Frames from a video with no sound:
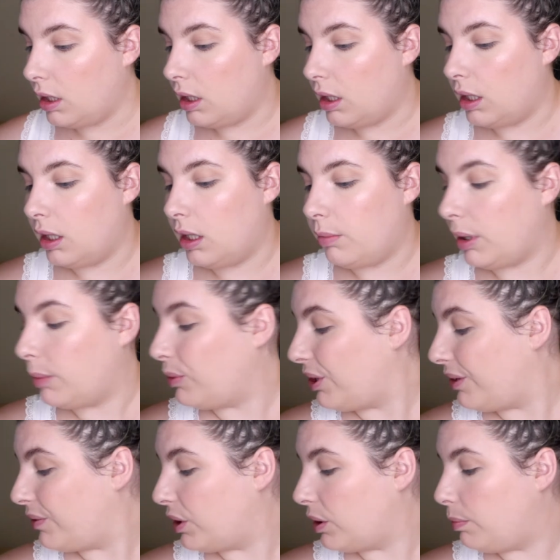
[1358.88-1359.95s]
I'm not
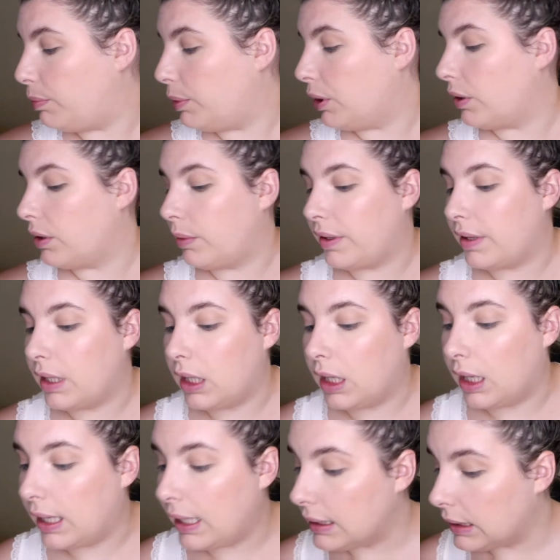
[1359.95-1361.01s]
even gonna bother with
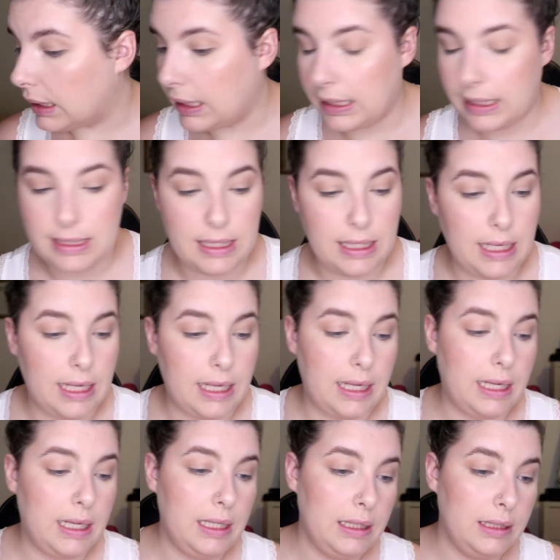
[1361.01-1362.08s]
eyeliner
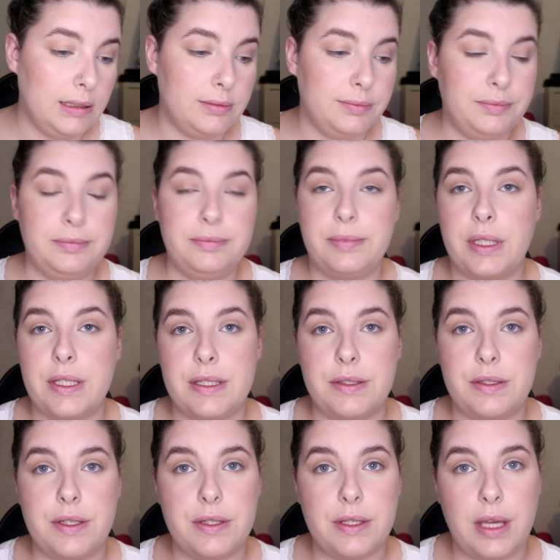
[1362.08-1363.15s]
today because
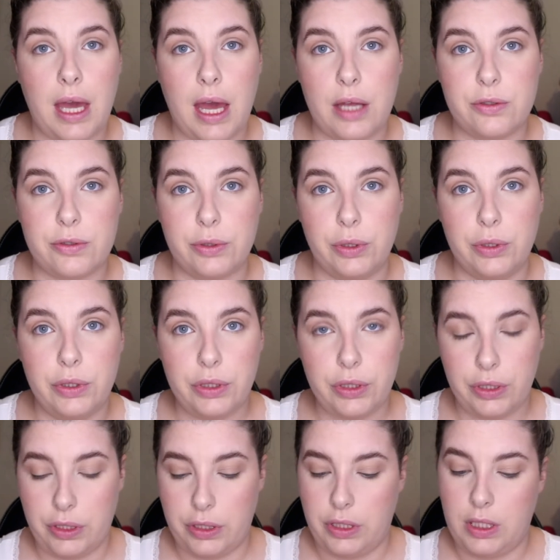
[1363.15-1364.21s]
this is a casual
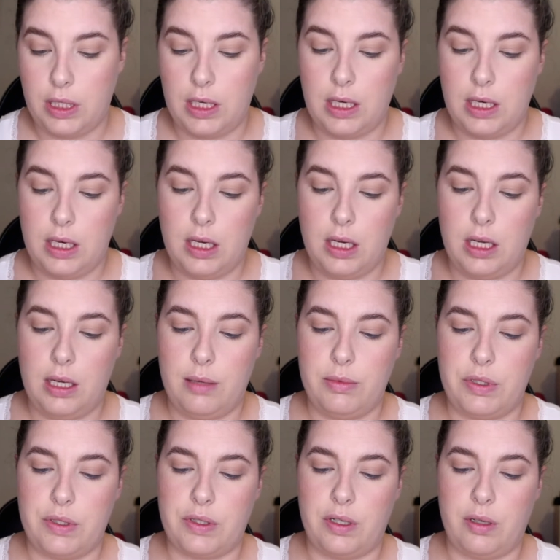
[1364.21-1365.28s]
look. I'm
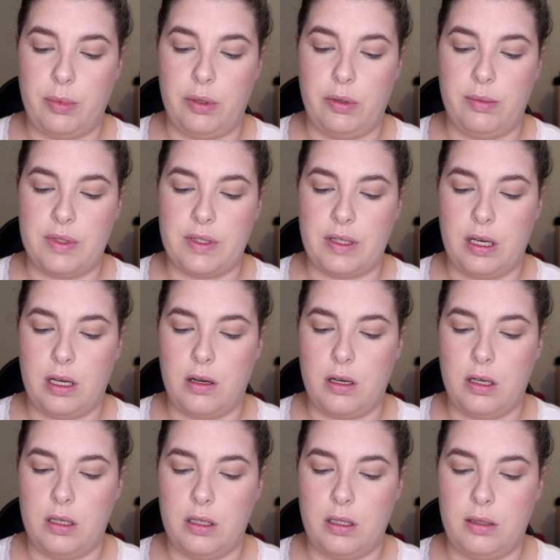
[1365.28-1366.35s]
just gonna put
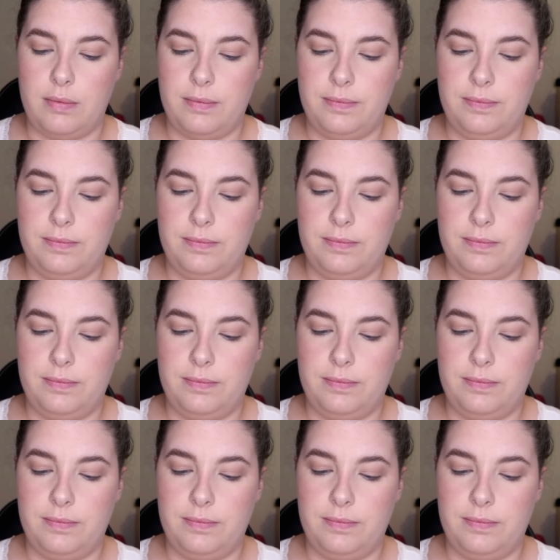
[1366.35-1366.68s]
mascara on.